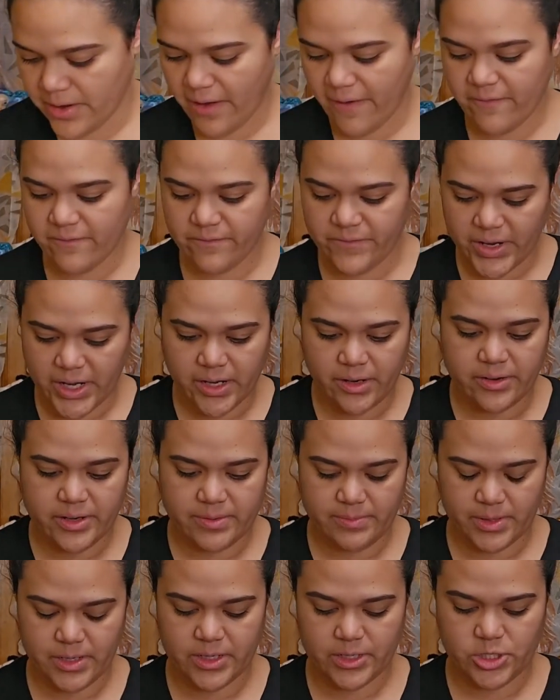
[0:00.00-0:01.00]
very
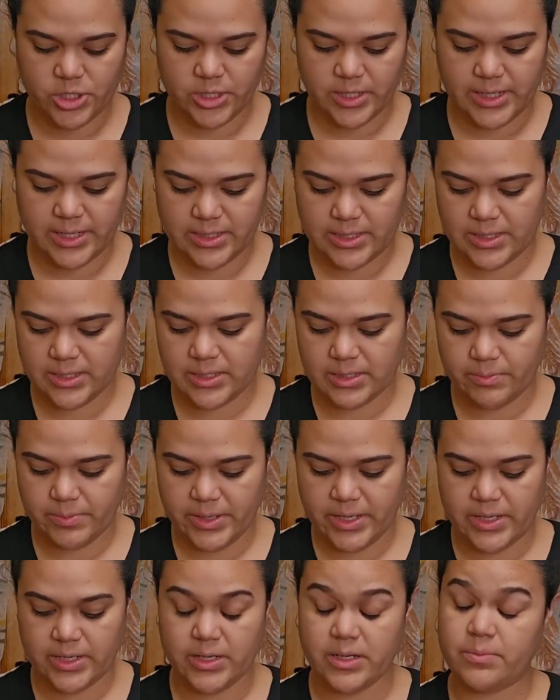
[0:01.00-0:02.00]
much
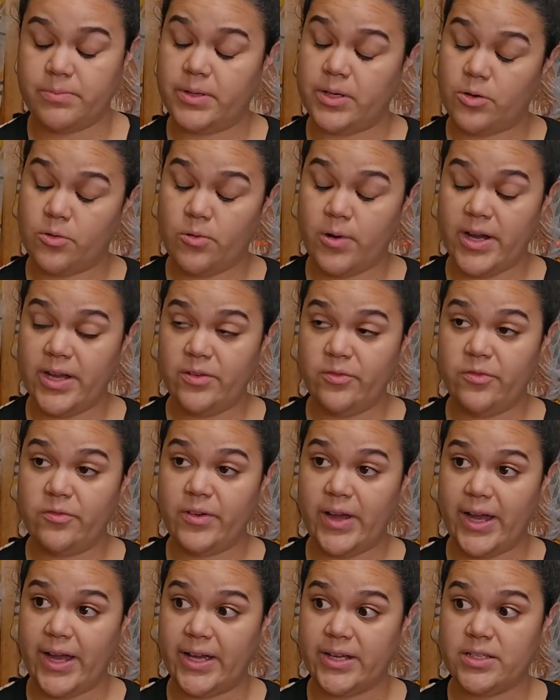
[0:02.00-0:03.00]
anticipated but quite
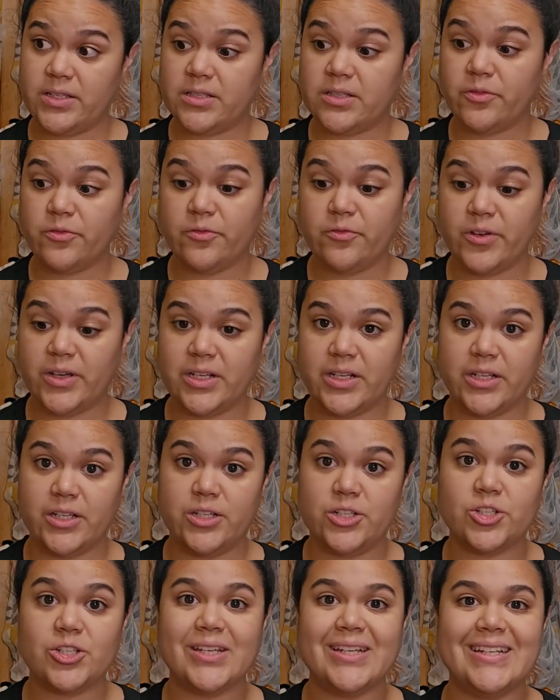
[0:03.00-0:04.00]
fast
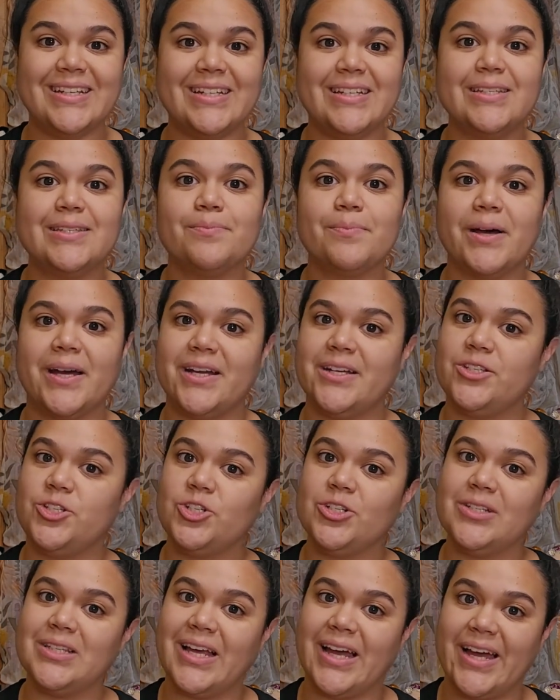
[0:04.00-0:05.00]
finish is my
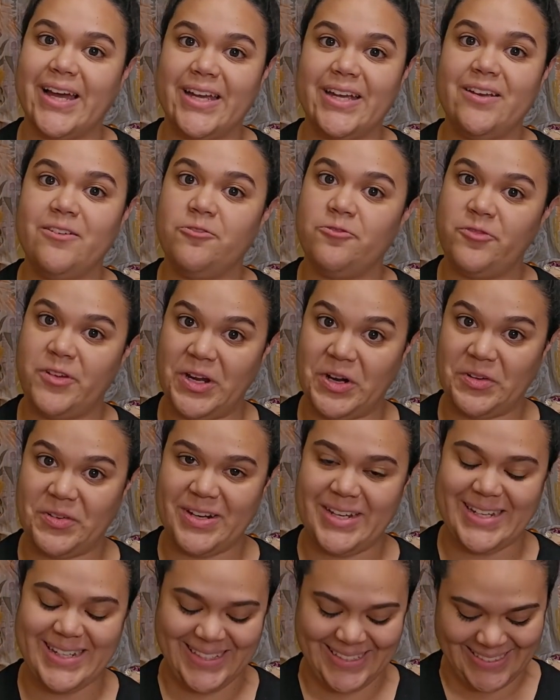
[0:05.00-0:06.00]
July
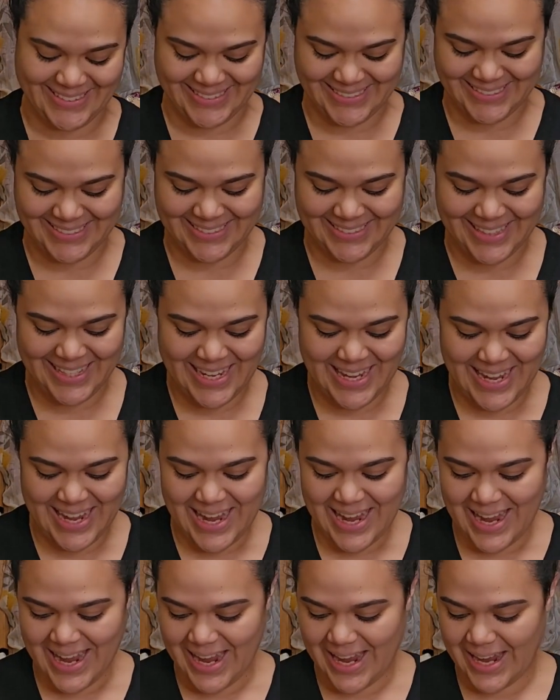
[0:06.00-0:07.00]
fairy.
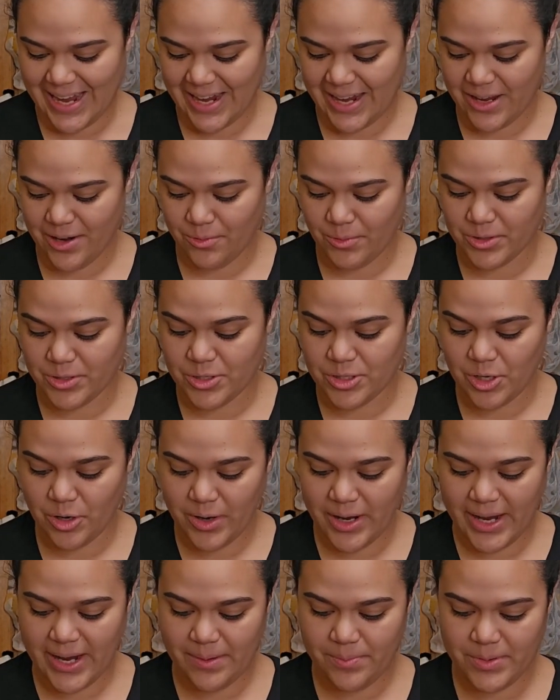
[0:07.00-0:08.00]
I was so
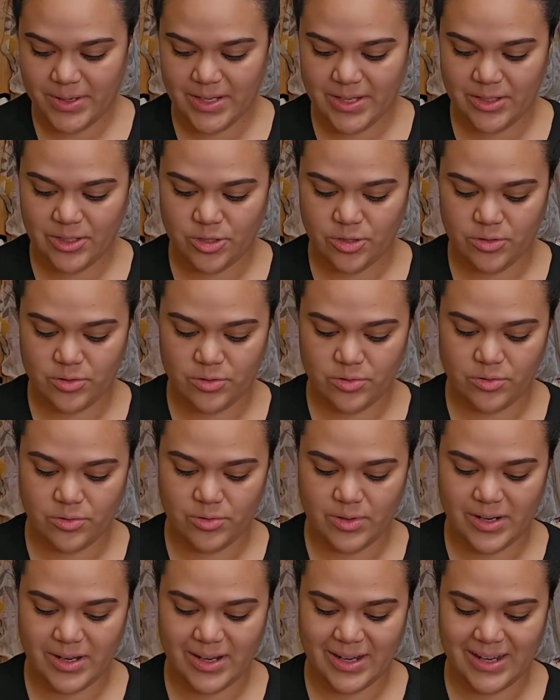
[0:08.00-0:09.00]
happy
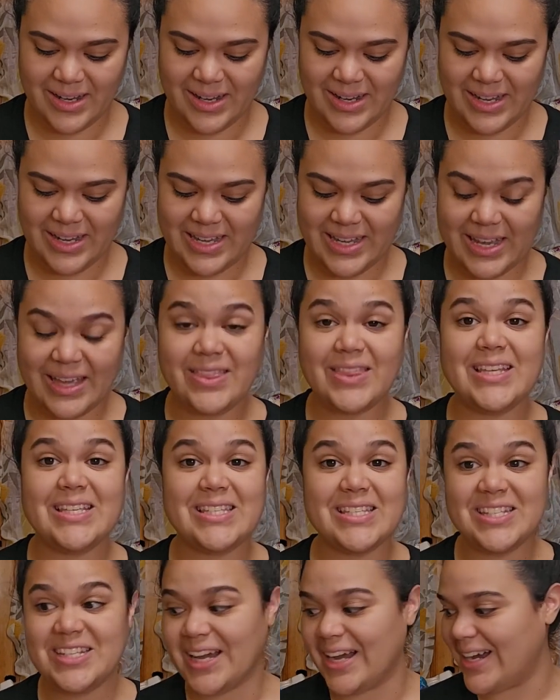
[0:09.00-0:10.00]
to get this
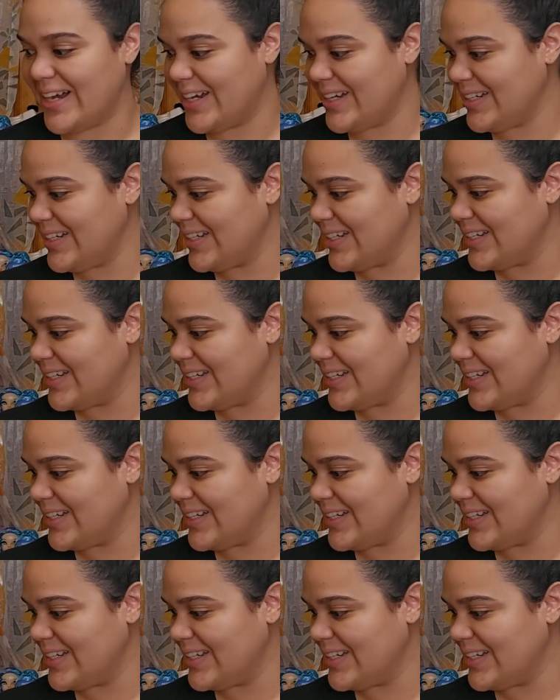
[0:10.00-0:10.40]
done.